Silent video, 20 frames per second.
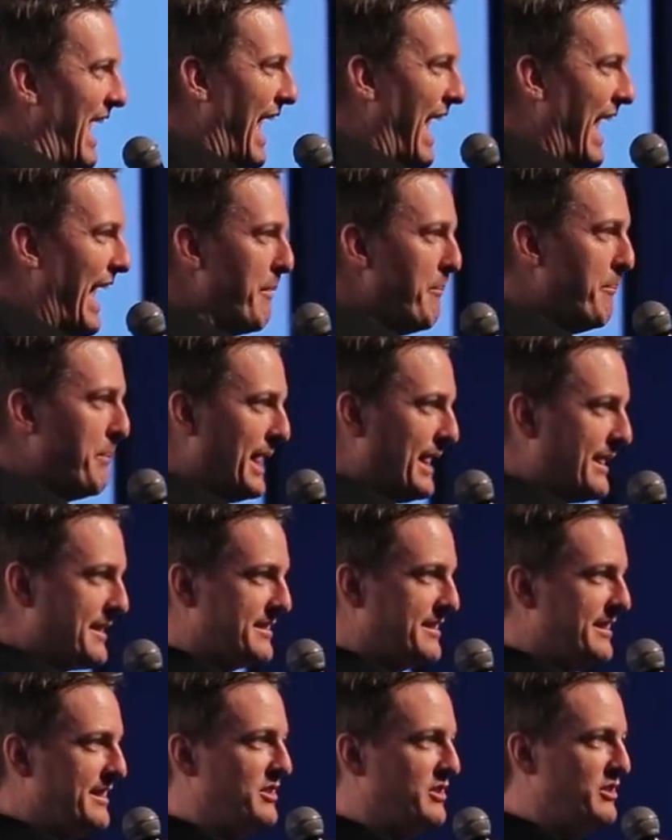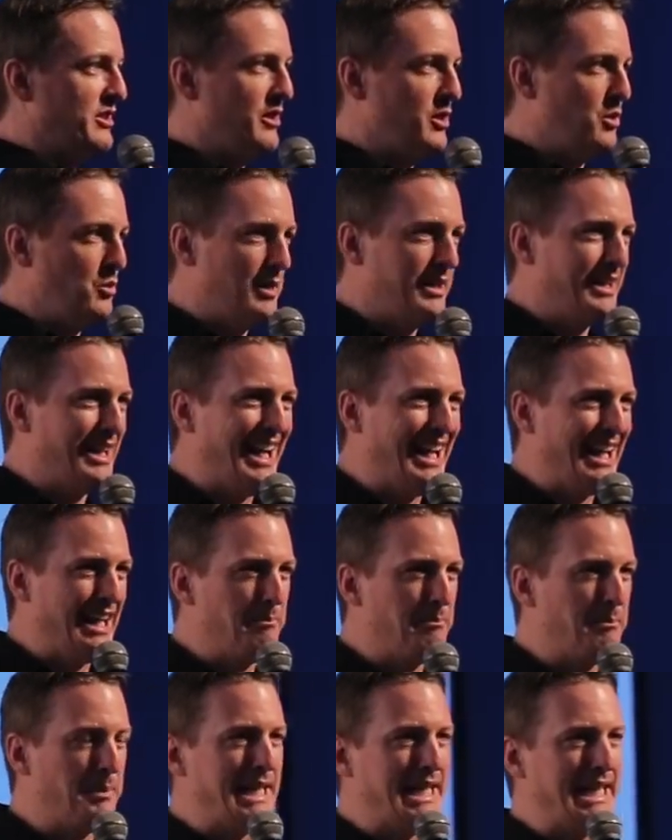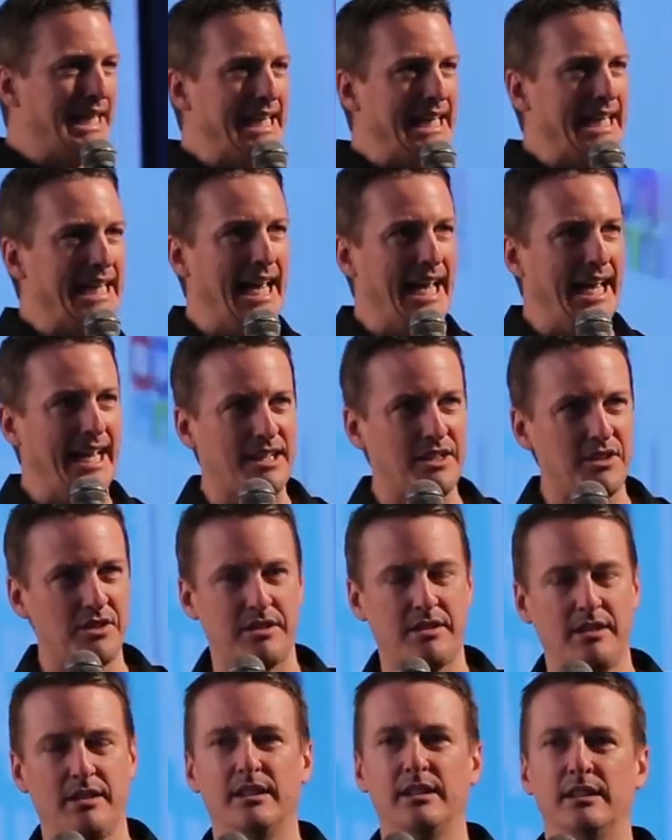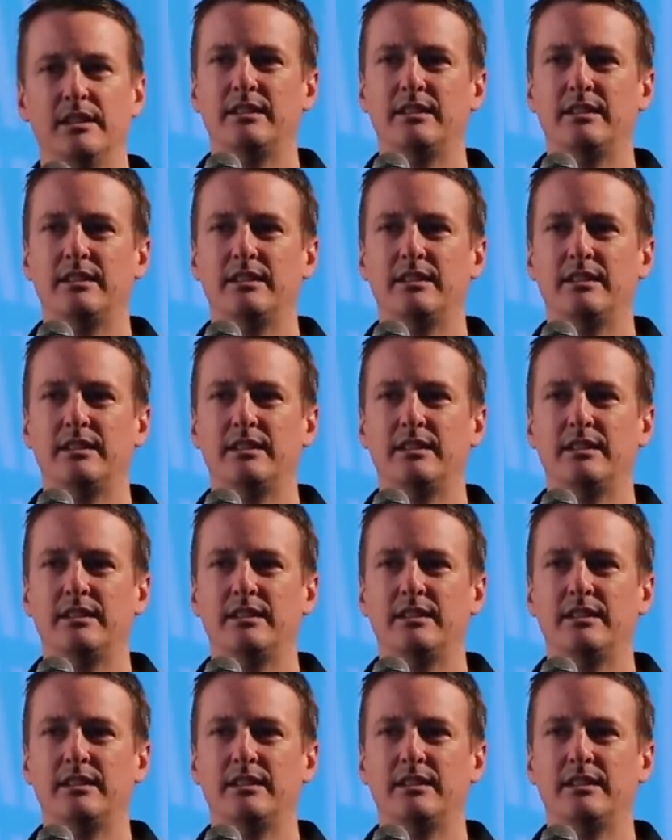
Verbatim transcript: Ibex is another one, I B E X.